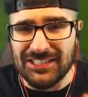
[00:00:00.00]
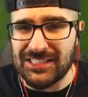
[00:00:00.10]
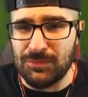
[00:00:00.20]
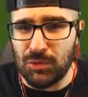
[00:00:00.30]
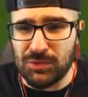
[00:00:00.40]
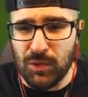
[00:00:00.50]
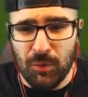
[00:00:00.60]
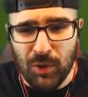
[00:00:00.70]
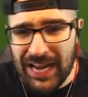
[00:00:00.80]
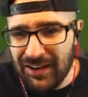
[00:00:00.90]
just was, we
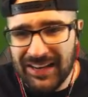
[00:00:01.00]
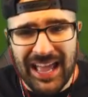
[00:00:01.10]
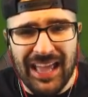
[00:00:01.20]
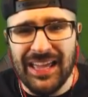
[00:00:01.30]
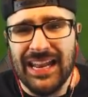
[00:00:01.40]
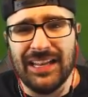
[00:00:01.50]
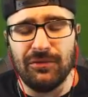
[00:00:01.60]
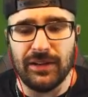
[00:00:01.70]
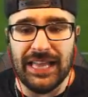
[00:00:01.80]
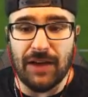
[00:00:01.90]
went out and ate, and I
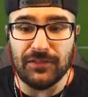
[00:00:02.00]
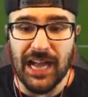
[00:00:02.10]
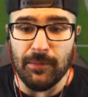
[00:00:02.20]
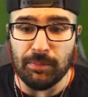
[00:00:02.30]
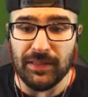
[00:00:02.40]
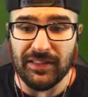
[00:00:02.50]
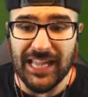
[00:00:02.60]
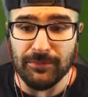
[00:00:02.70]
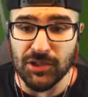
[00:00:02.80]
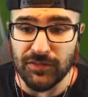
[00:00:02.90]
didn't really have time to play the
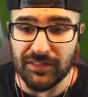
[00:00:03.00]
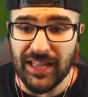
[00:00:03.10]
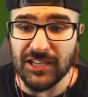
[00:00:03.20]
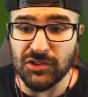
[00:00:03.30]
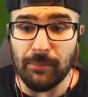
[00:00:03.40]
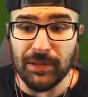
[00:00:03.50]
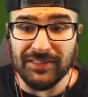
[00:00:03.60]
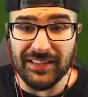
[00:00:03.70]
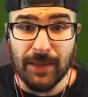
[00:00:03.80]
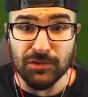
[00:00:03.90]
games during the day, so I played
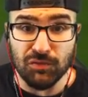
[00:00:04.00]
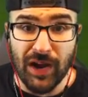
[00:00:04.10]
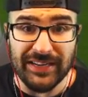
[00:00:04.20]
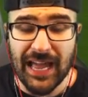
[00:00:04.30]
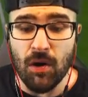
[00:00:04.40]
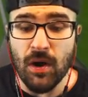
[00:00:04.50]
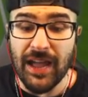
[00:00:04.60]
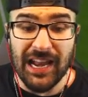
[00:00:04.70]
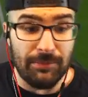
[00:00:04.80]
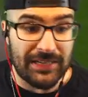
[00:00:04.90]
the games right now,
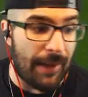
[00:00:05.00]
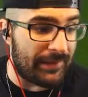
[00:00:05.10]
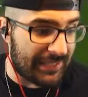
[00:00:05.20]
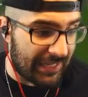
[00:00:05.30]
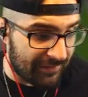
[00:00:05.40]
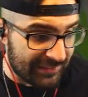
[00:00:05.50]
and I'm commentating